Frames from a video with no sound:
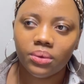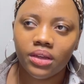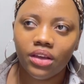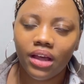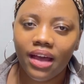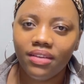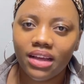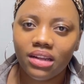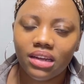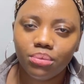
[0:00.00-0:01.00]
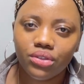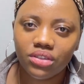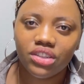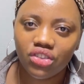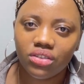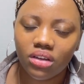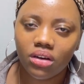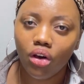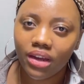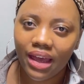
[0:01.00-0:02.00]
yeah, have like a little presentation
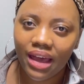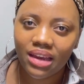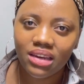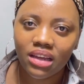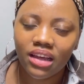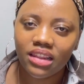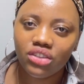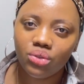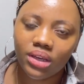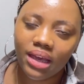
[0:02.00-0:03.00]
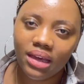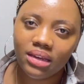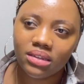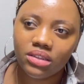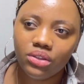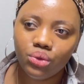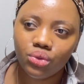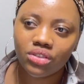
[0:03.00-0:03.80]
on hand that you can use.